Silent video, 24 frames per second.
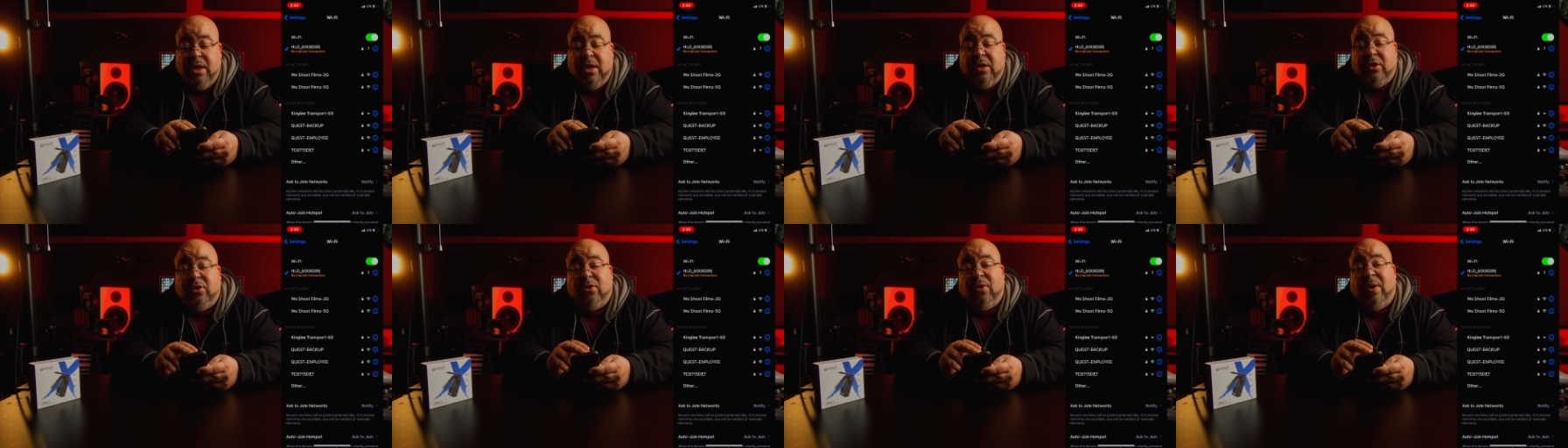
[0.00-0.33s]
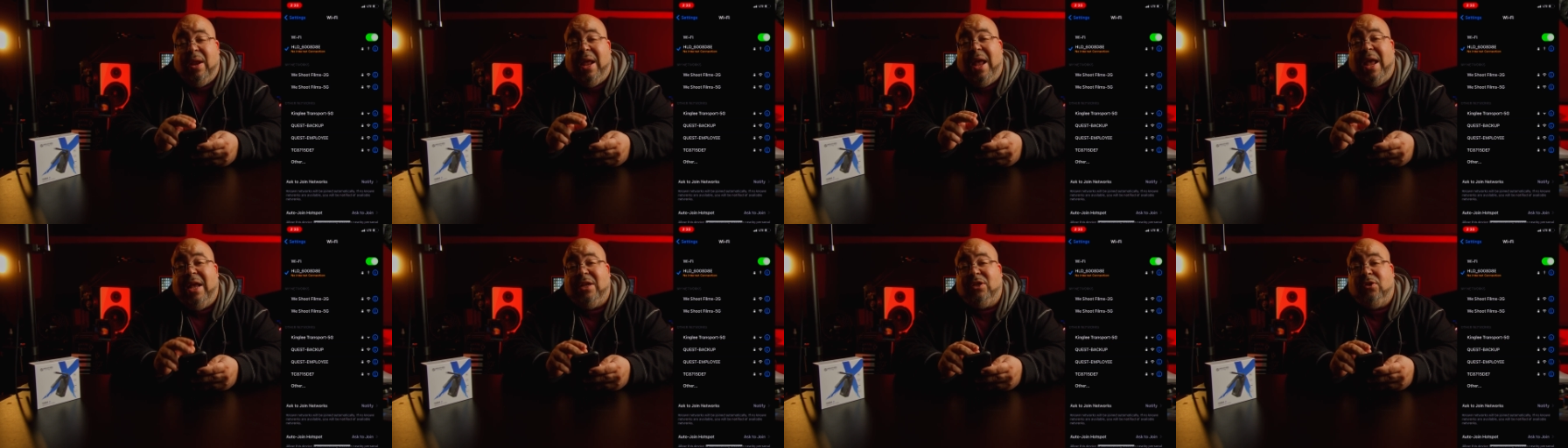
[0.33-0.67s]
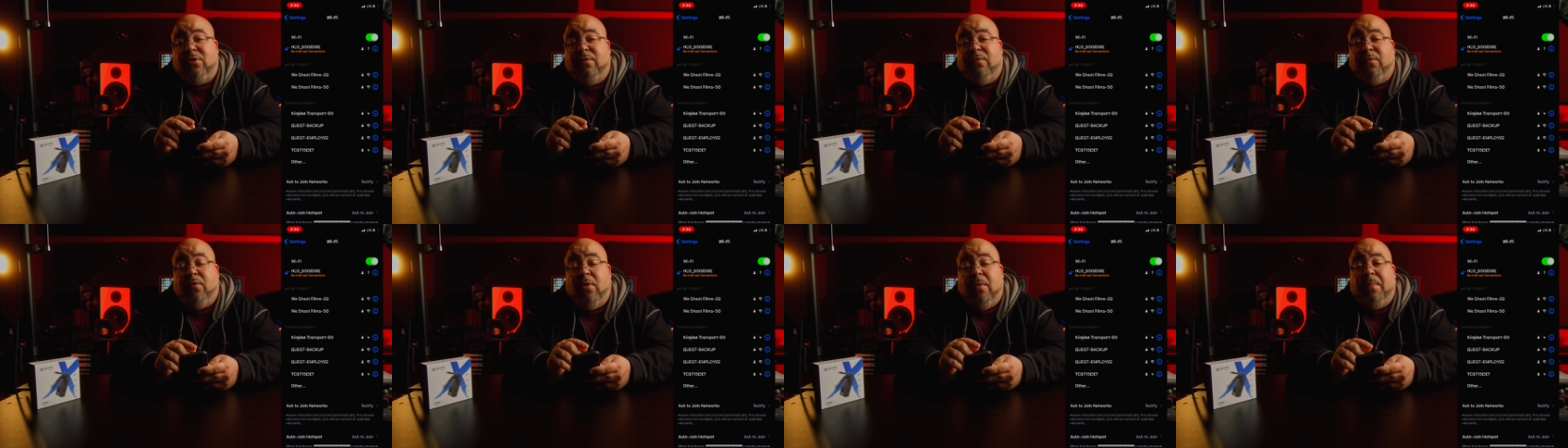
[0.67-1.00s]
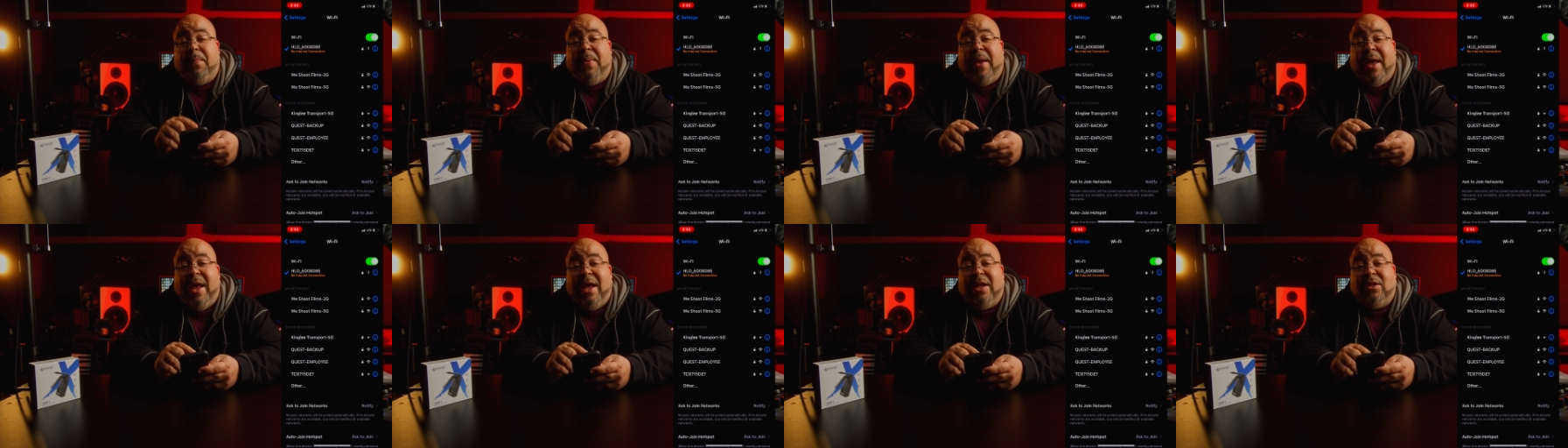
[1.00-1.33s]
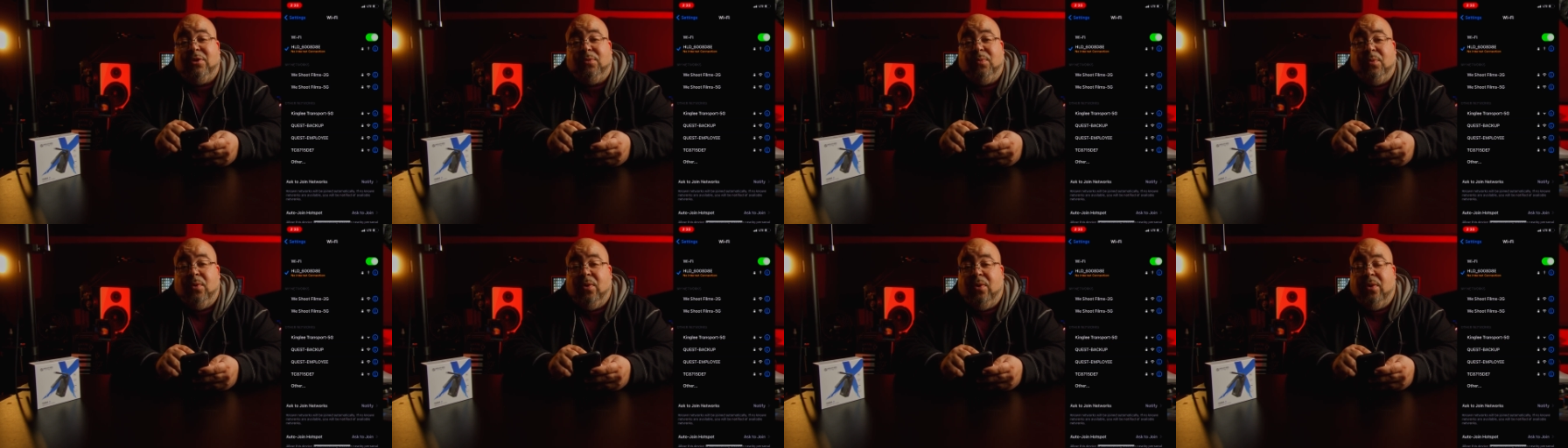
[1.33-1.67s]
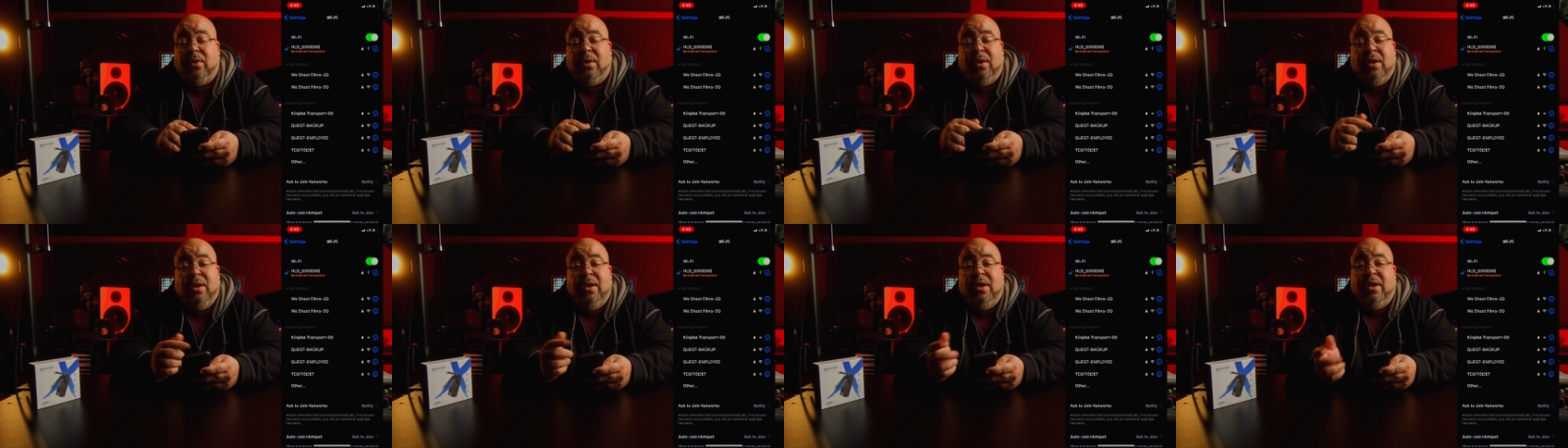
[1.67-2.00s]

It's gonna ask you for a password.